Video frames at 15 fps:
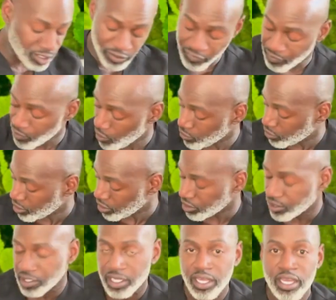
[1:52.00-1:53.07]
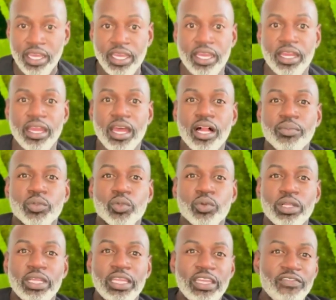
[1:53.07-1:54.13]
of motion can help to
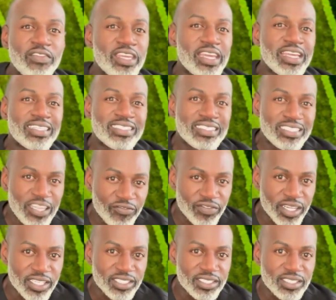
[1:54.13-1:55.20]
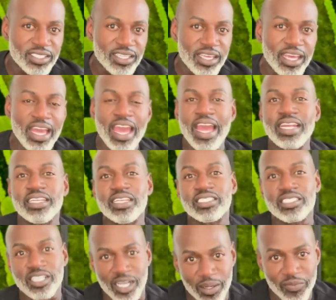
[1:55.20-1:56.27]
alleviate stiffness and
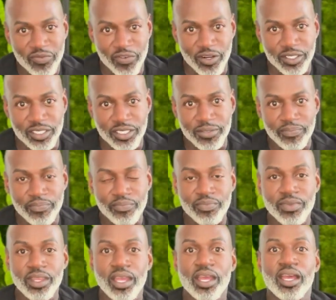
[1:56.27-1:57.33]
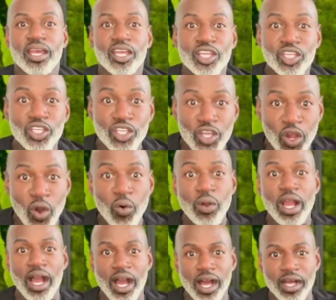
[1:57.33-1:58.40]
discomfort.
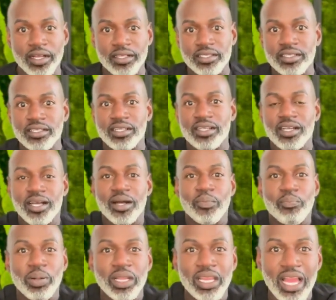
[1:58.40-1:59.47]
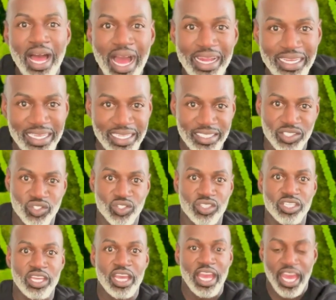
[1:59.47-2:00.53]
Yoga, Pilates,
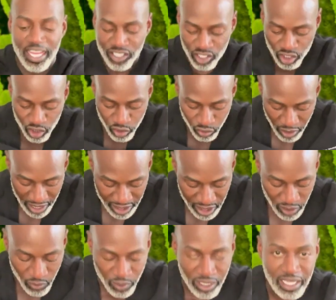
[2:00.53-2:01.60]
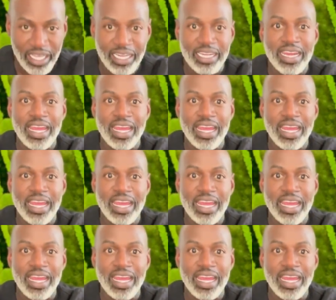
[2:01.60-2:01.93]
and stretching related